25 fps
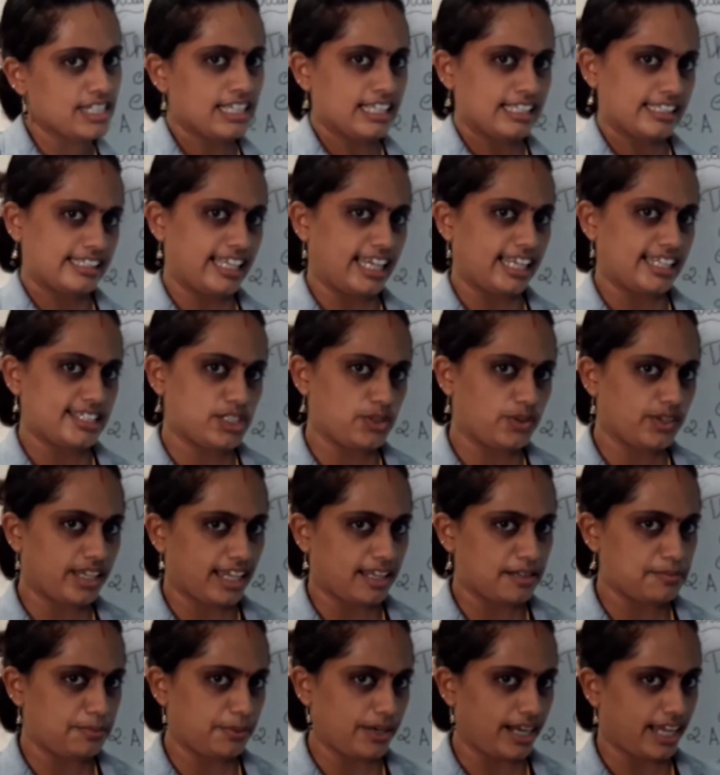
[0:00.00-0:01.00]
that you
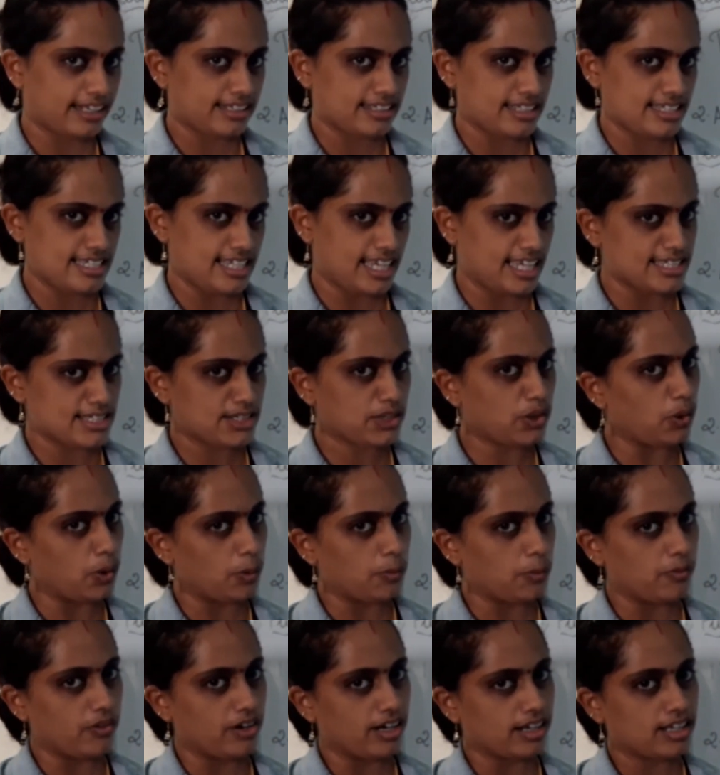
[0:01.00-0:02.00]
can practice as
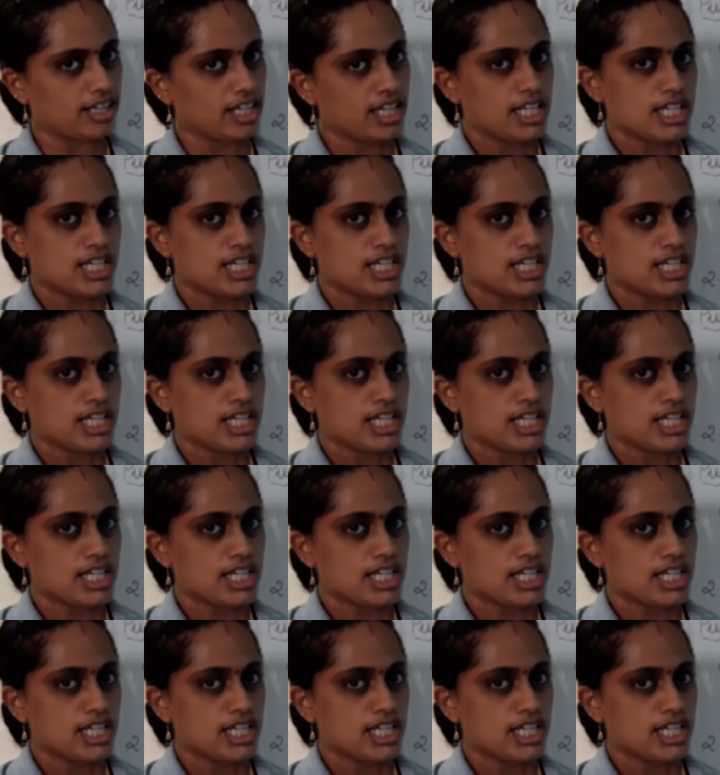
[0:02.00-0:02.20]
homework.